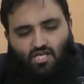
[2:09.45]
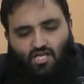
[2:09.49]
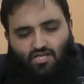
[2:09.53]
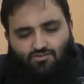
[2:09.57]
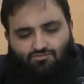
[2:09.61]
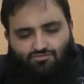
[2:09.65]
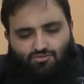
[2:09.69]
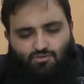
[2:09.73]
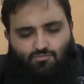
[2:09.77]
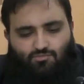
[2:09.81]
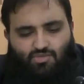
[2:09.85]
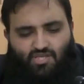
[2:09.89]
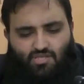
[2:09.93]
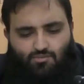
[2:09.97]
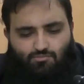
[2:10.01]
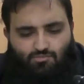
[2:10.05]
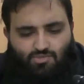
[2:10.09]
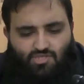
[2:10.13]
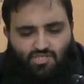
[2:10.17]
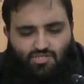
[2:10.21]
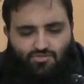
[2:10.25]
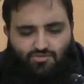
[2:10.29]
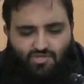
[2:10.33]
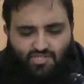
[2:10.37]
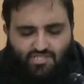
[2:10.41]
and from him
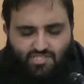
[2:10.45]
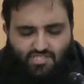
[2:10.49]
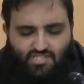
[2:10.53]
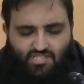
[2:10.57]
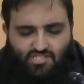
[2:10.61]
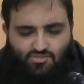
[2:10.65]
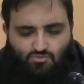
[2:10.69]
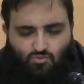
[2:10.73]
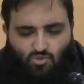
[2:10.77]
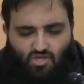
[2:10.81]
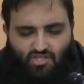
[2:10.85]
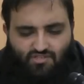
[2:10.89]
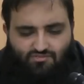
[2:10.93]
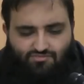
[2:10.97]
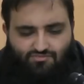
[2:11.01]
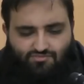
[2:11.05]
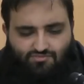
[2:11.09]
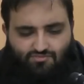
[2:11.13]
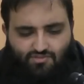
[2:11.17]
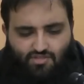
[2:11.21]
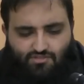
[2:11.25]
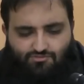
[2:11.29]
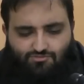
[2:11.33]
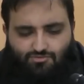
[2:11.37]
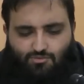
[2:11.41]
he created his wife,
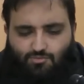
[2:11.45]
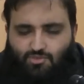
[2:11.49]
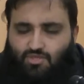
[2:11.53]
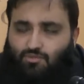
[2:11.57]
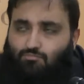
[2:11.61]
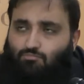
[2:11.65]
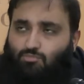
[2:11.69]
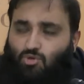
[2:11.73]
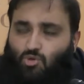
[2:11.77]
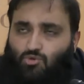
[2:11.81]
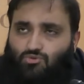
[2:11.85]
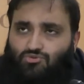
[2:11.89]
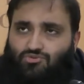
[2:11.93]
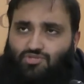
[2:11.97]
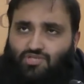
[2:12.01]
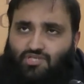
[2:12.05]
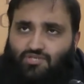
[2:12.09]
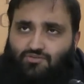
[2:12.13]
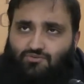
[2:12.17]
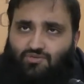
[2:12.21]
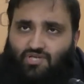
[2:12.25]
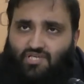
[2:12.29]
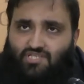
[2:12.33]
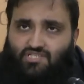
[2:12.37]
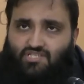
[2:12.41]
and from them both he
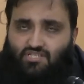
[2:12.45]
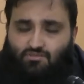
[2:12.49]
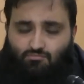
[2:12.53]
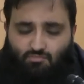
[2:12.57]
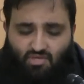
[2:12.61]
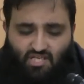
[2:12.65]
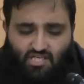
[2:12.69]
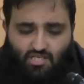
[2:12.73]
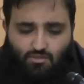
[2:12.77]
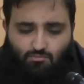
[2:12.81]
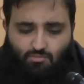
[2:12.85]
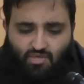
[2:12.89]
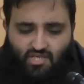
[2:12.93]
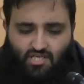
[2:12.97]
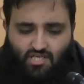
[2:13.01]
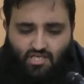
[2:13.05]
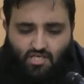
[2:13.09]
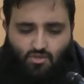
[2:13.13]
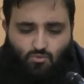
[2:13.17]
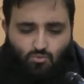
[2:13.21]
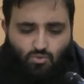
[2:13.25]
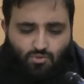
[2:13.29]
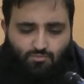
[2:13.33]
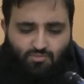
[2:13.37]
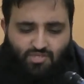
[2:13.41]
created many men
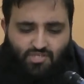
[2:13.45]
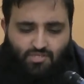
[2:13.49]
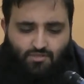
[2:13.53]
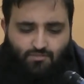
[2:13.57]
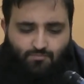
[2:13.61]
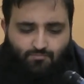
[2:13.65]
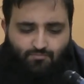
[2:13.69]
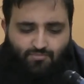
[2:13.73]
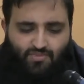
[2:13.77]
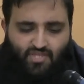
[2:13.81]
and women,